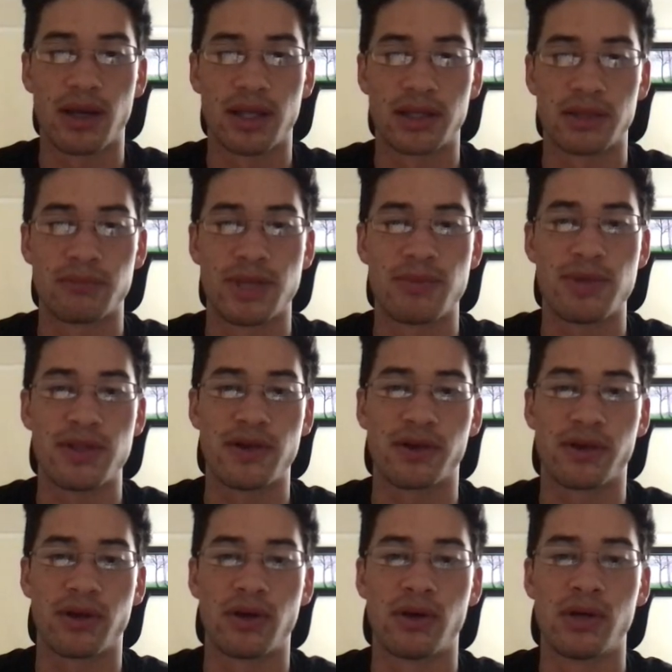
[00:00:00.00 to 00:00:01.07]
And maybe they'll
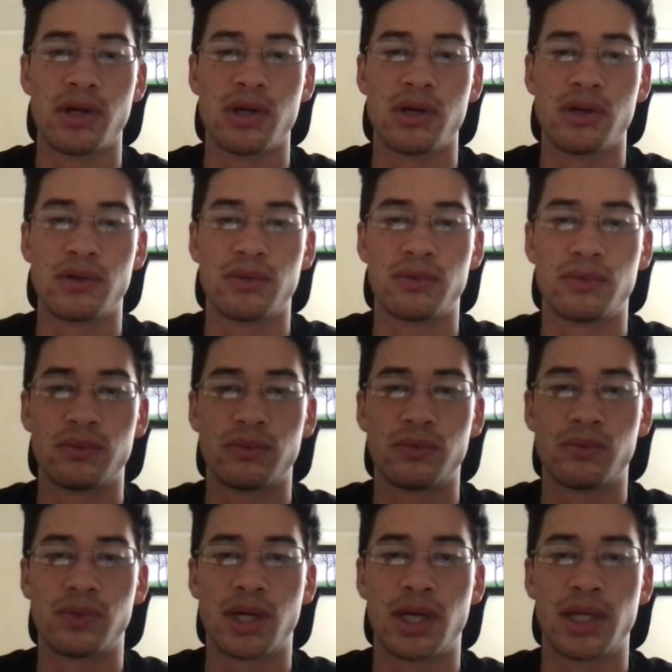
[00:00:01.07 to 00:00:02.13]
go
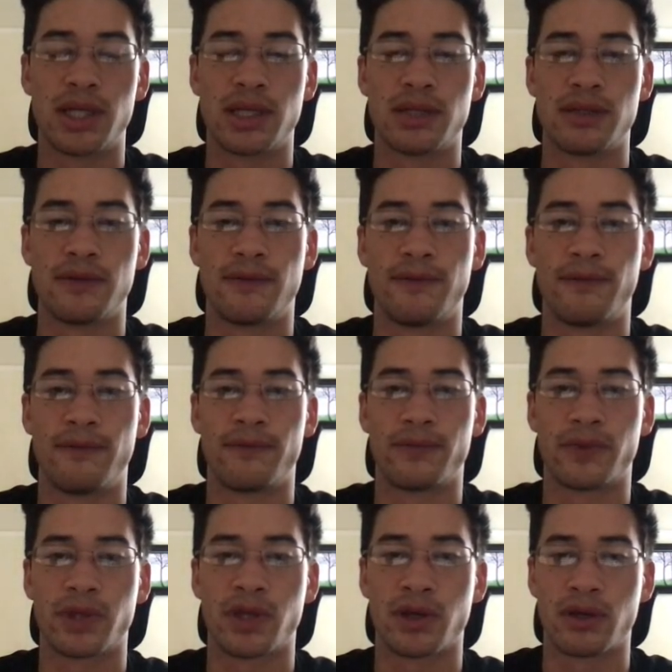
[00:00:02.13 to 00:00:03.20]
1,
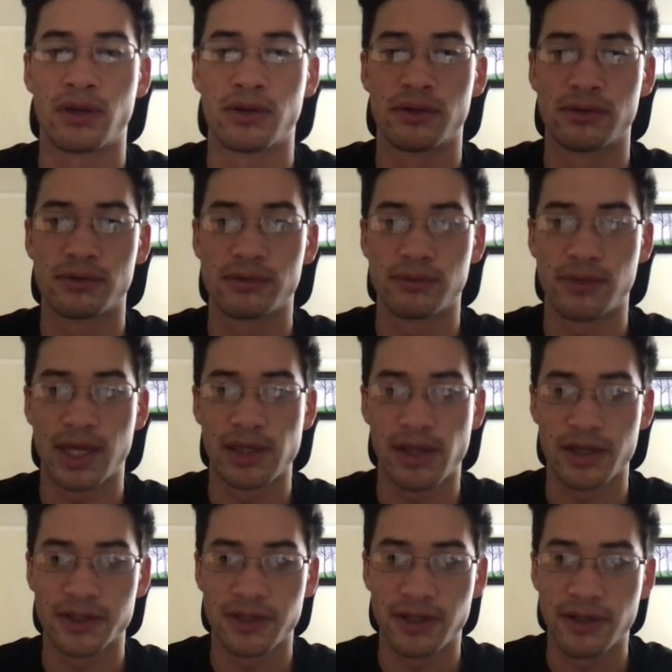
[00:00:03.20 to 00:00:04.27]
uh-oh, I
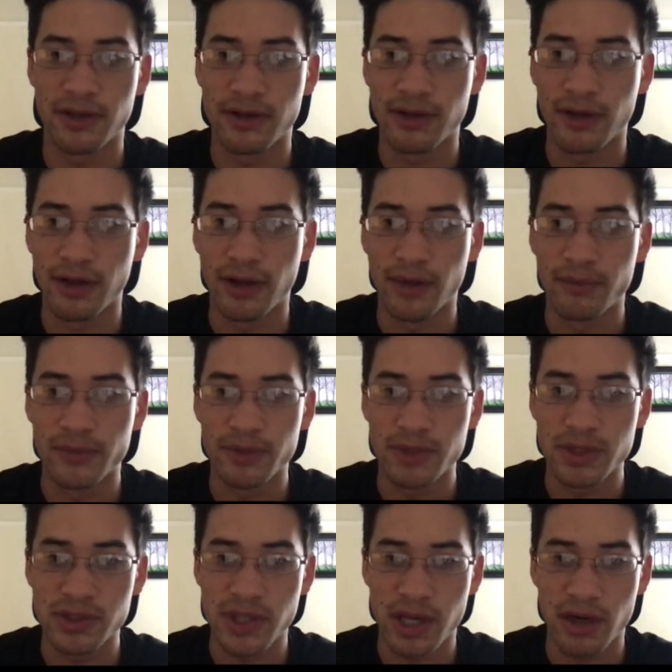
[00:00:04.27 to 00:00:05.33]
lost it. Let me
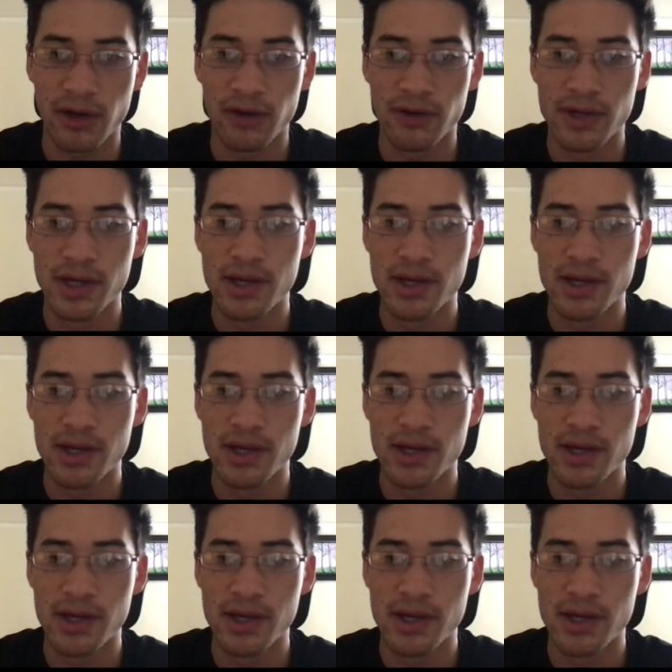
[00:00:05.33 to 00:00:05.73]
use the arrow.